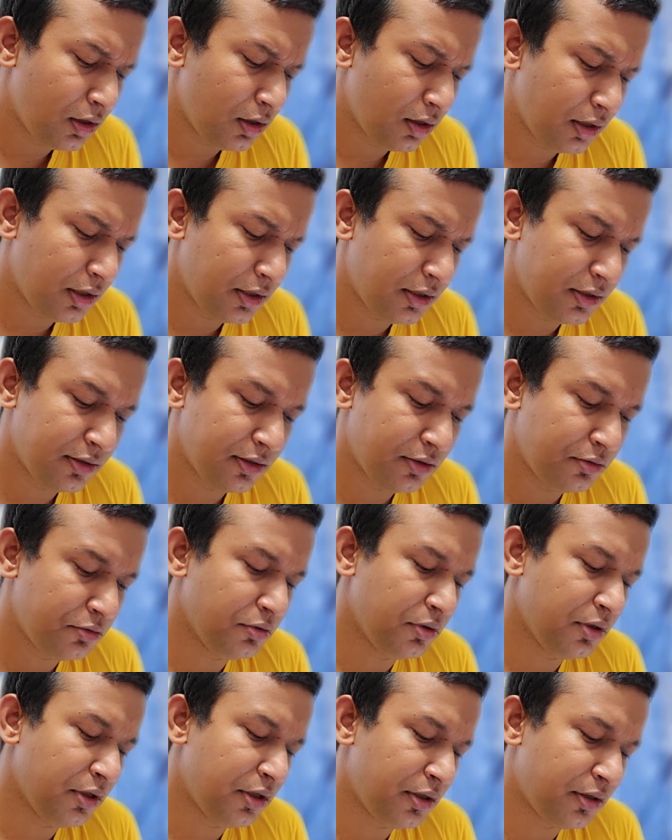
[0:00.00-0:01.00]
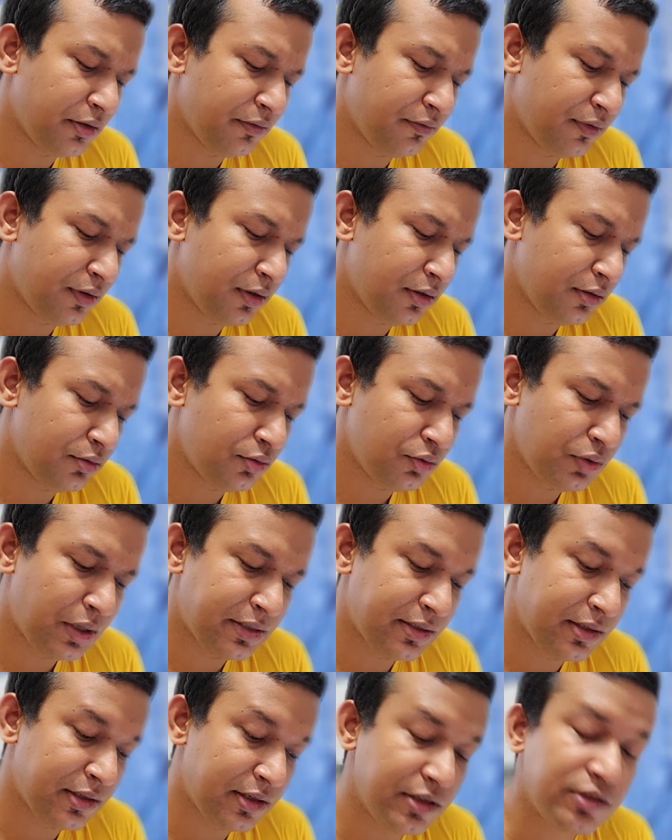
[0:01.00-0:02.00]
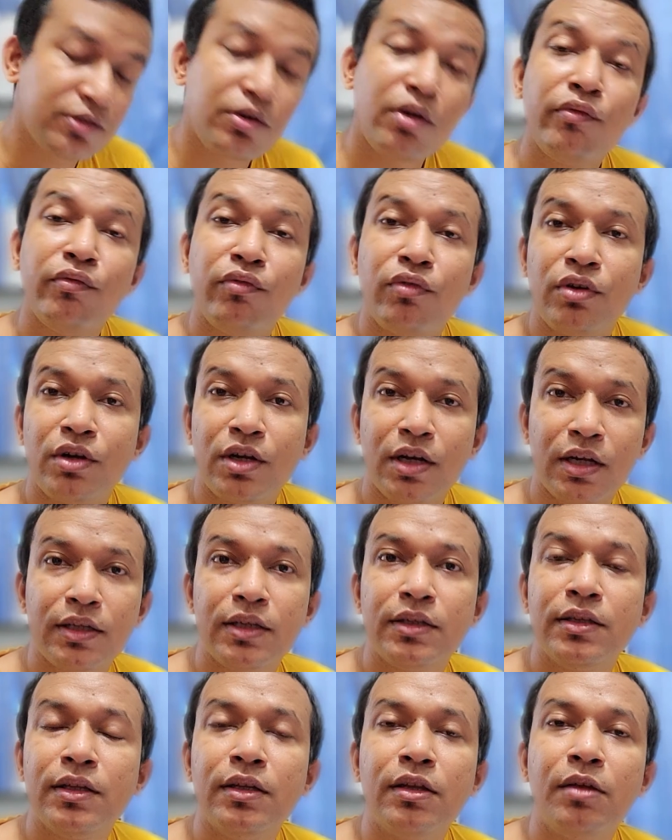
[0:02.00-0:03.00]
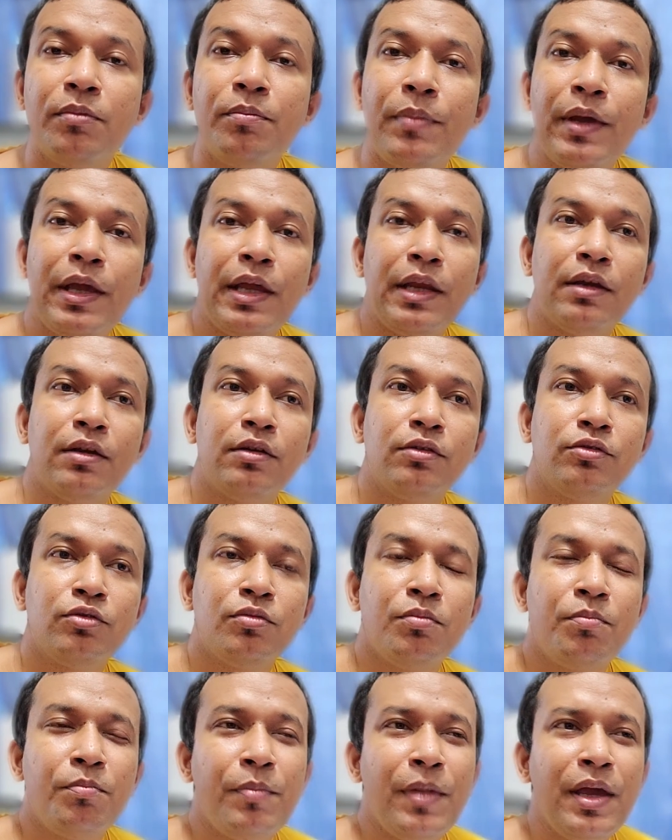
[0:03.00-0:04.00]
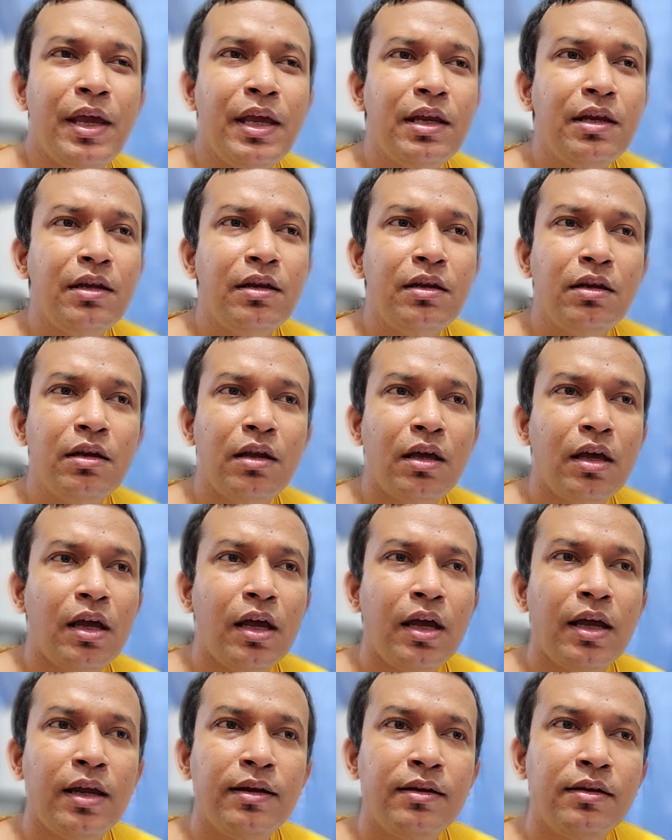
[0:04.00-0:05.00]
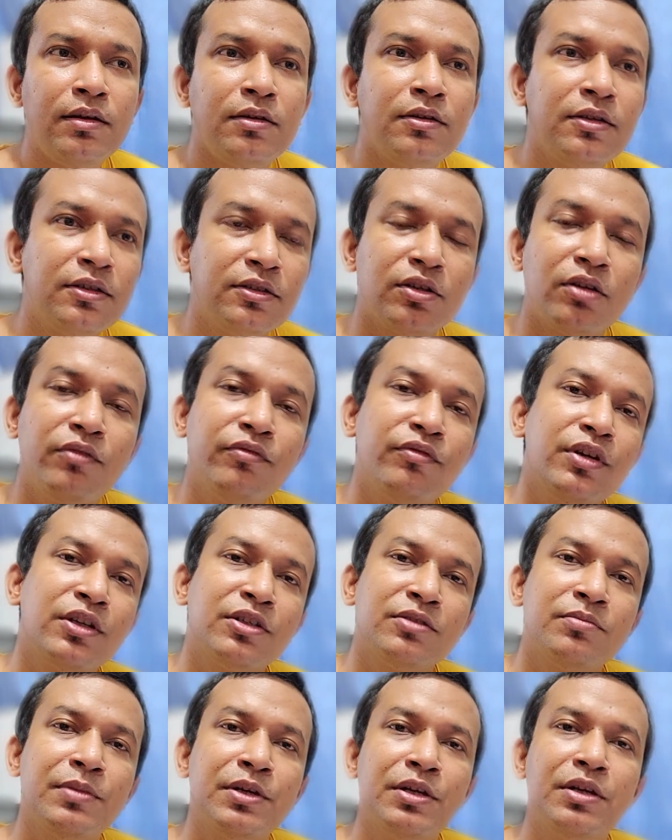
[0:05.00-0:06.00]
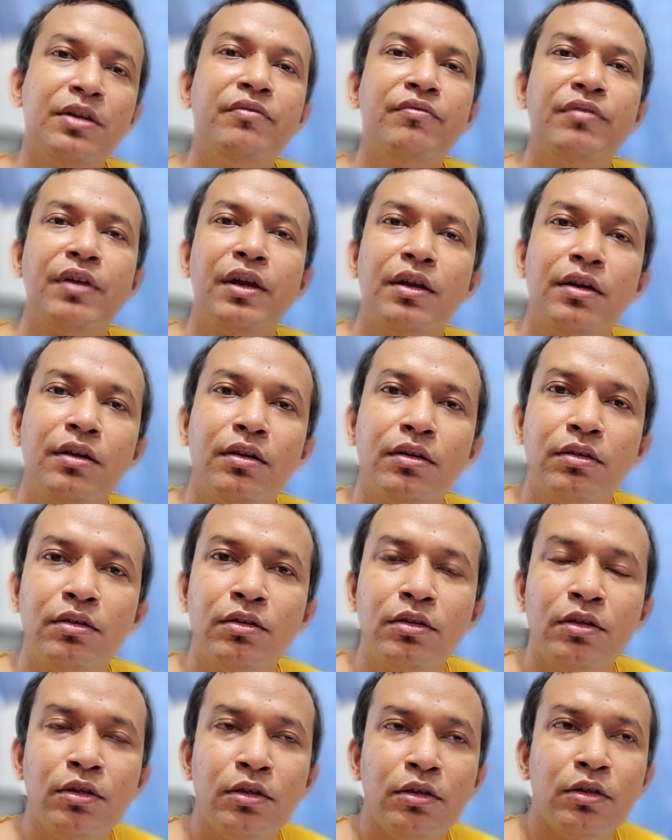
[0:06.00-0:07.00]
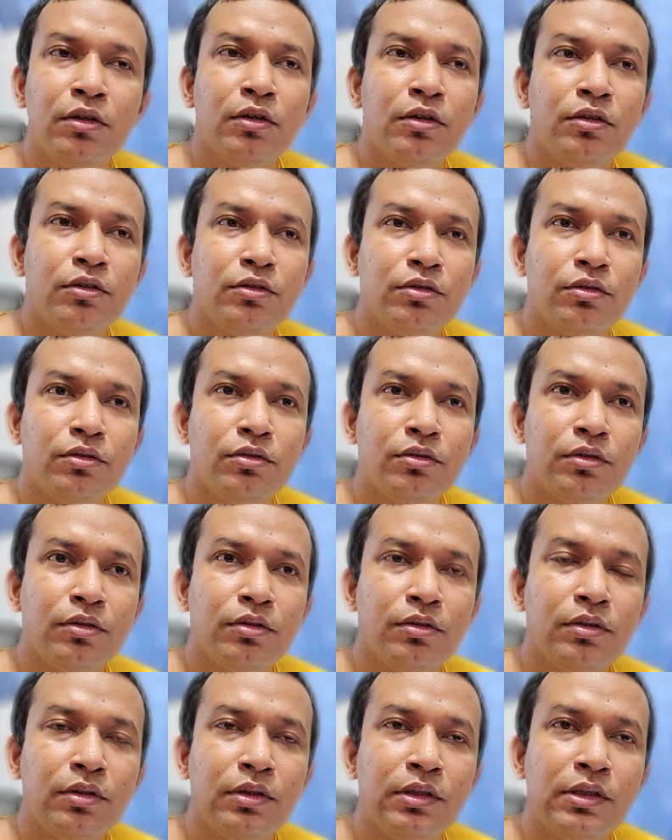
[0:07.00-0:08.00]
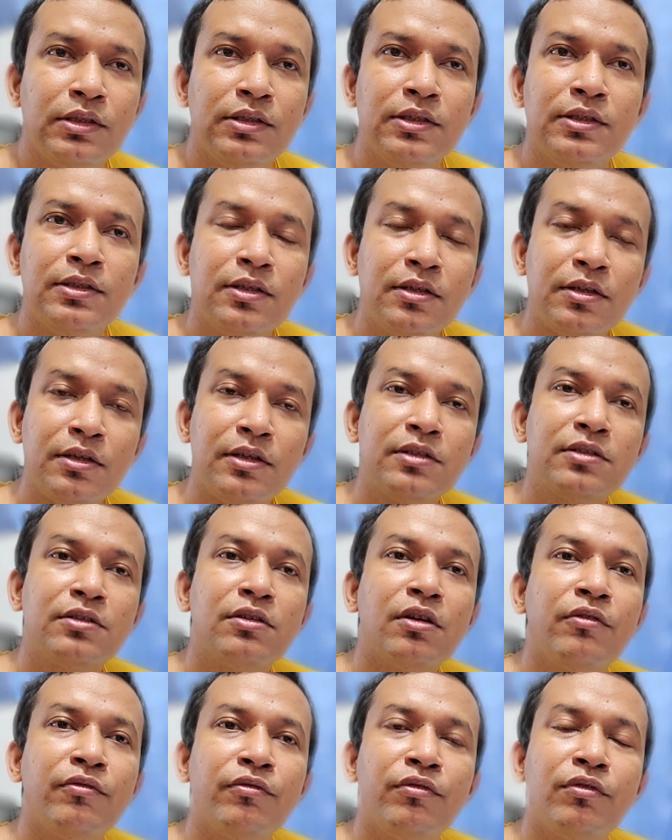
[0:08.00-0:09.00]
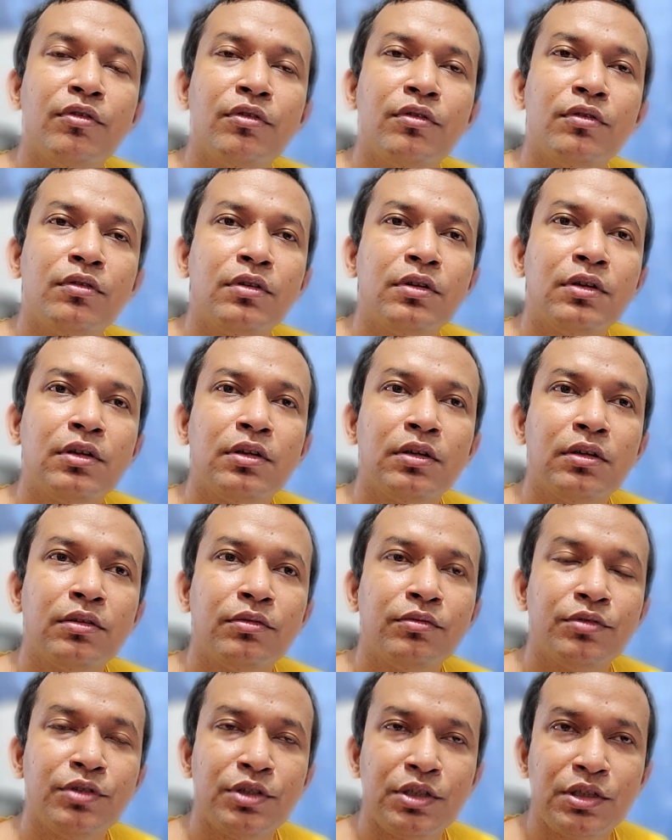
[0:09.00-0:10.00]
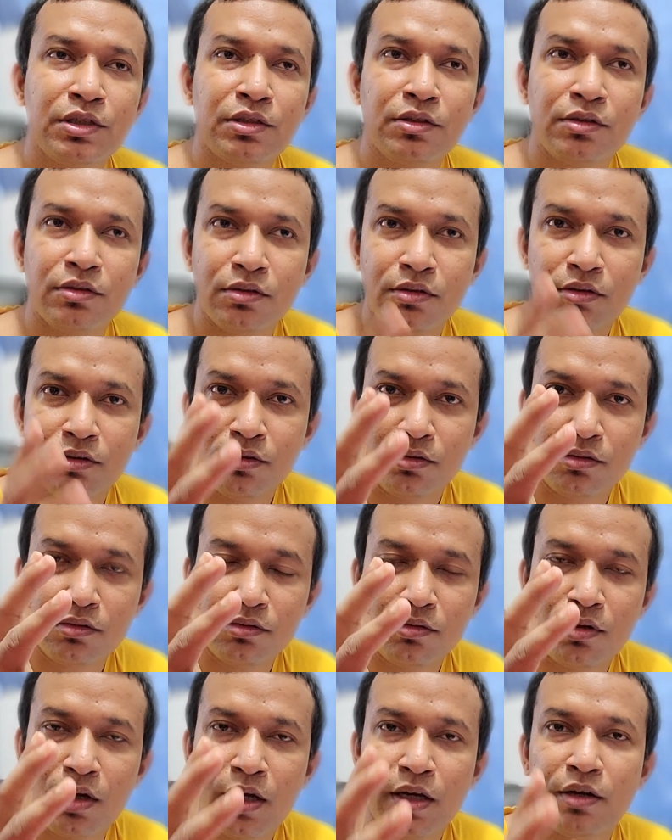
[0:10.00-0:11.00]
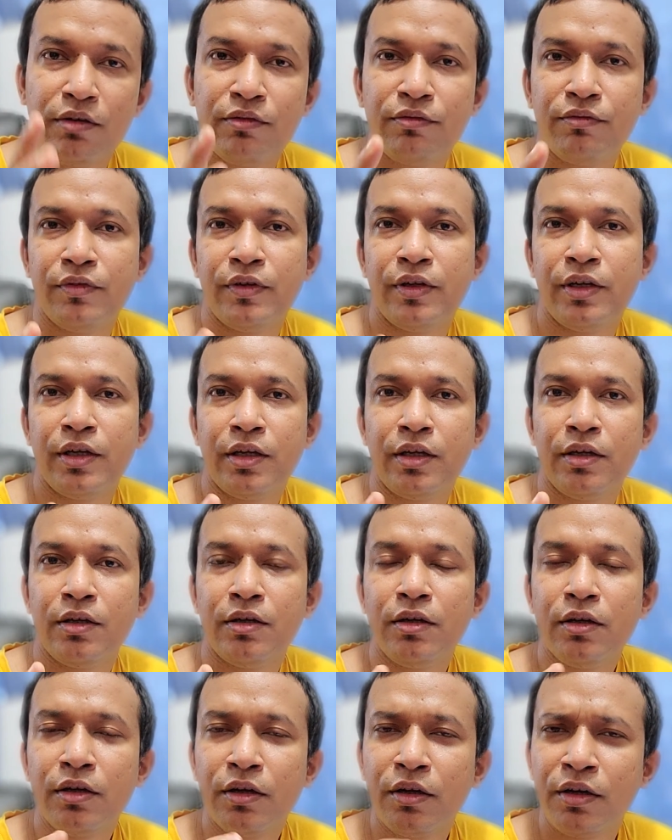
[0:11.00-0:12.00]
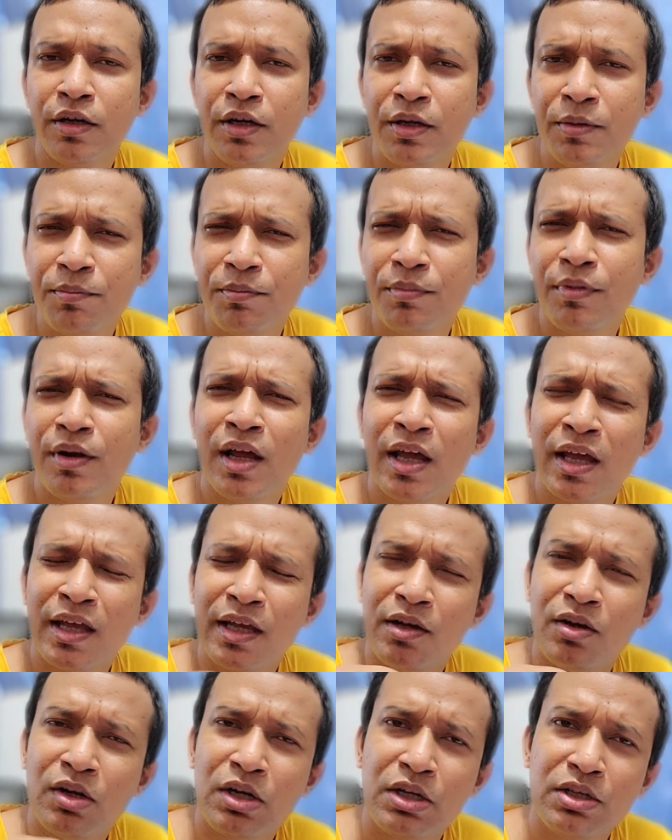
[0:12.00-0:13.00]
it is usually referred to as a discomfort rather than the pain. So pain and discomfort is a bit different. So this is a discomfort which is kind of a grip like, or a